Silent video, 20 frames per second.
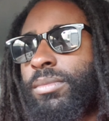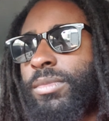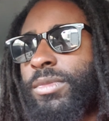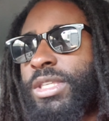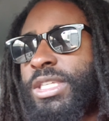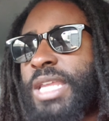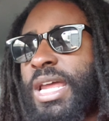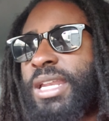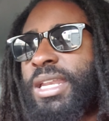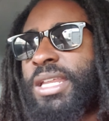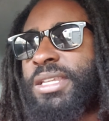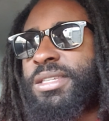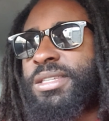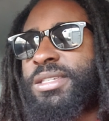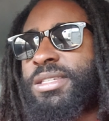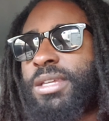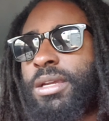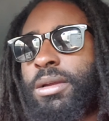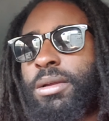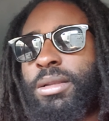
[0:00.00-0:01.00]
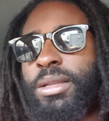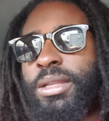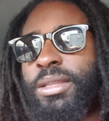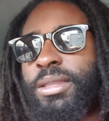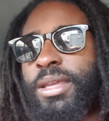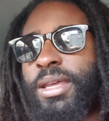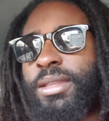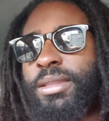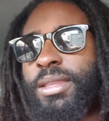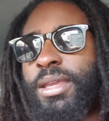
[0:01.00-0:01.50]
it's not necessarily
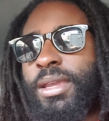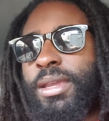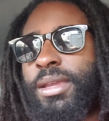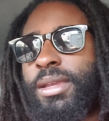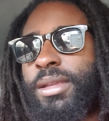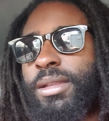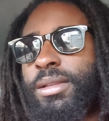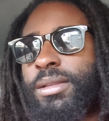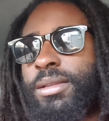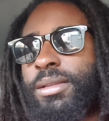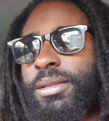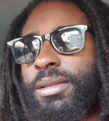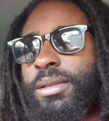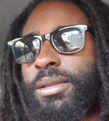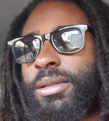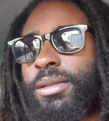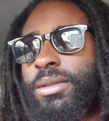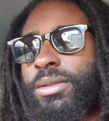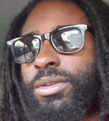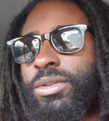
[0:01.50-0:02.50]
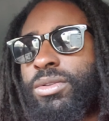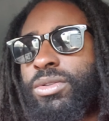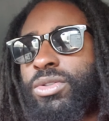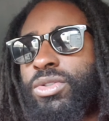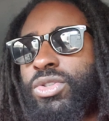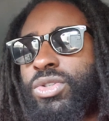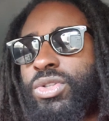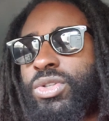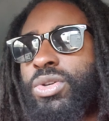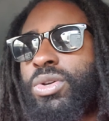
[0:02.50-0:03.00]
that they
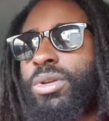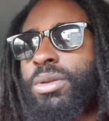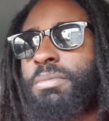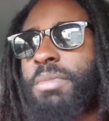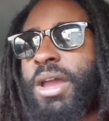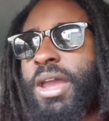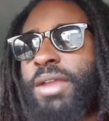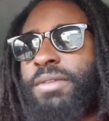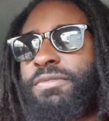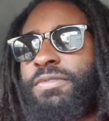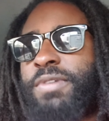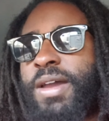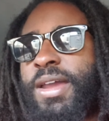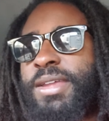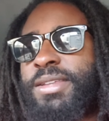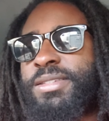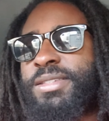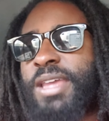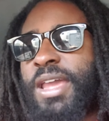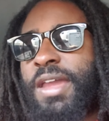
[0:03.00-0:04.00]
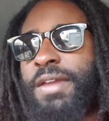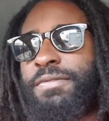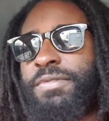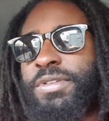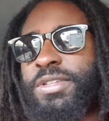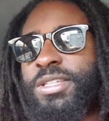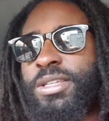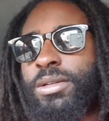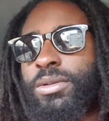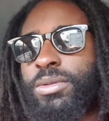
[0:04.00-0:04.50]
took my advice
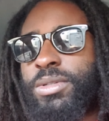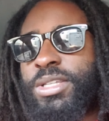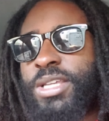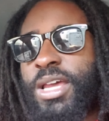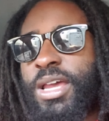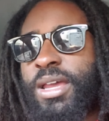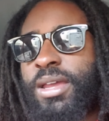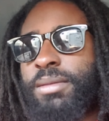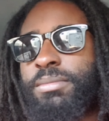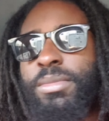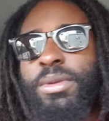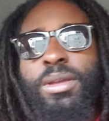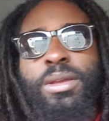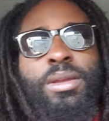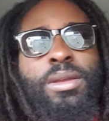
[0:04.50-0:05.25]
every single time,